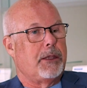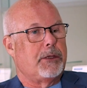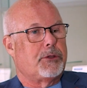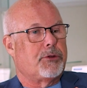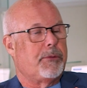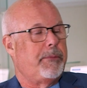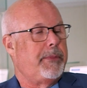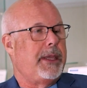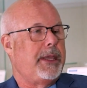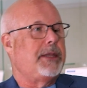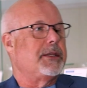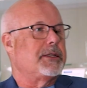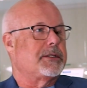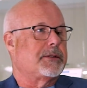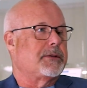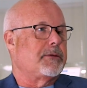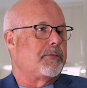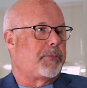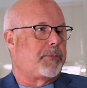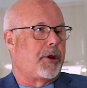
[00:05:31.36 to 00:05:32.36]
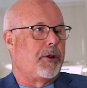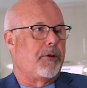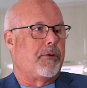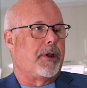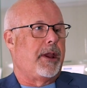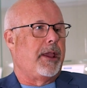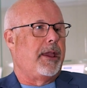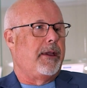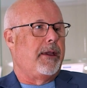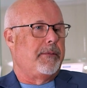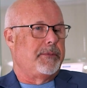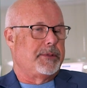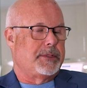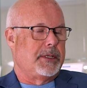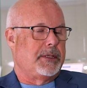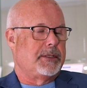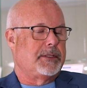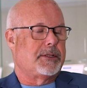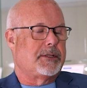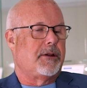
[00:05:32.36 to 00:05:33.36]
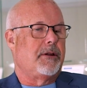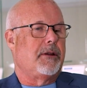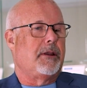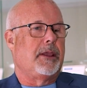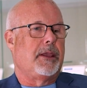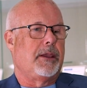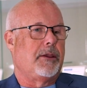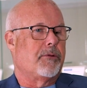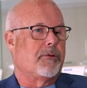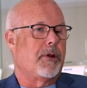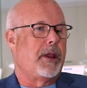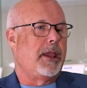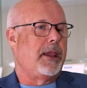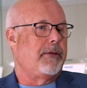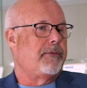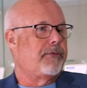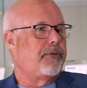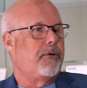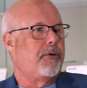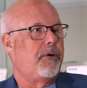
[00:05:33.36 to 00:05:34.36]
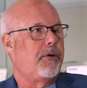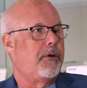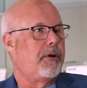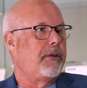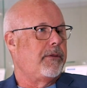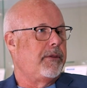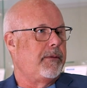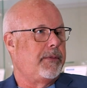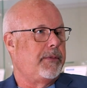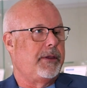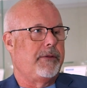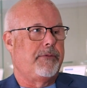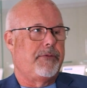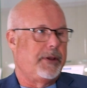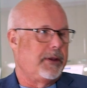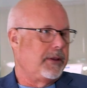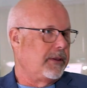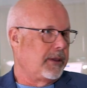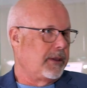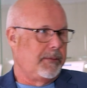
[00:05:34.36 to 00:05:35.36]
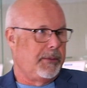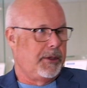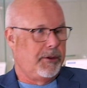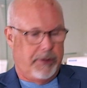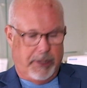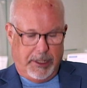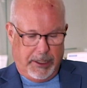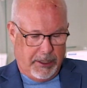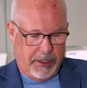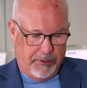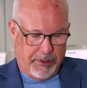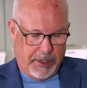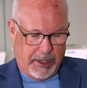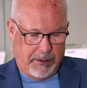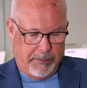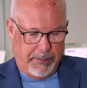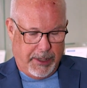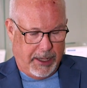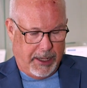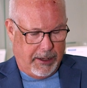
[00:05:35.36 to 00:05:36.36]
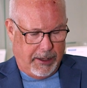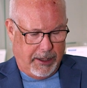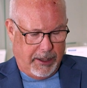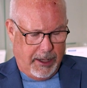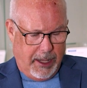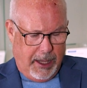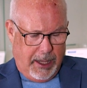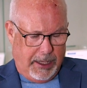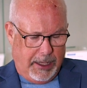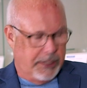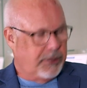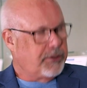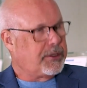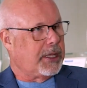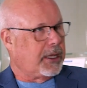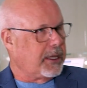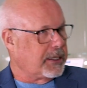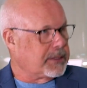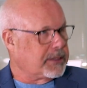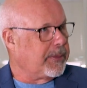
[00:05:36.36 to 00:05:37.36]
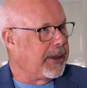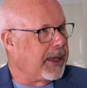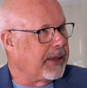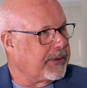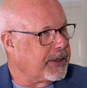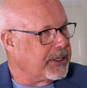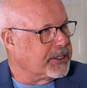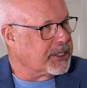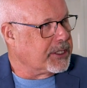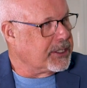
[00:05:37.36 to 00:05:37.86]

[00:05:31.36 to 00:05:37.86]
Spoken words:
Tremendous programs and certainly great for the benefit of the community, no doubt about it. Can you tell us about these